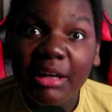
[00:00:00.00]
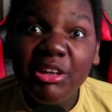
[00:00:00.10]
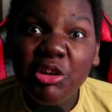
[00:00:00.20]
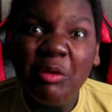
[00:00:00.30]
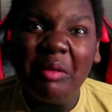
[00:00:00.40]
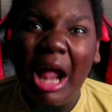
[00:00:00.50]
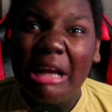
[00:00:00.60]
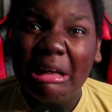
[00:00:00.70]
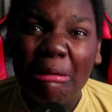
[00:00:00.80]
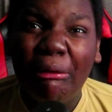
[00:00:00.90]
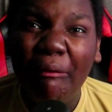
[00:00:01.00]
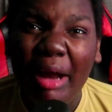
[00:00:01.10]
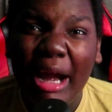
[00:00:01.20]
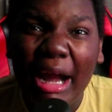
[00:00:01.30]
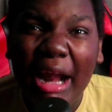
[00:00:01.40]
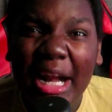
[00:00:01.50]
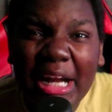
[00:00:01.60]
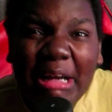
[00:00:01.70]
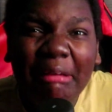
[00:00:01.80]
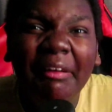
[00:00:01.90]
didn't do it. I didn't do it. I
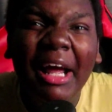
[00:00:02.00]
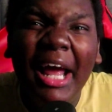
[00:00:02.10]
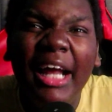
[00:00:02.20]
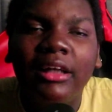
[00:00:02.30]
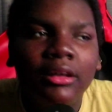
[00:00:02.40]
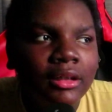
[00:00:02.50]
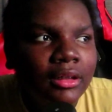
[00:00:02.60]
didn't do it.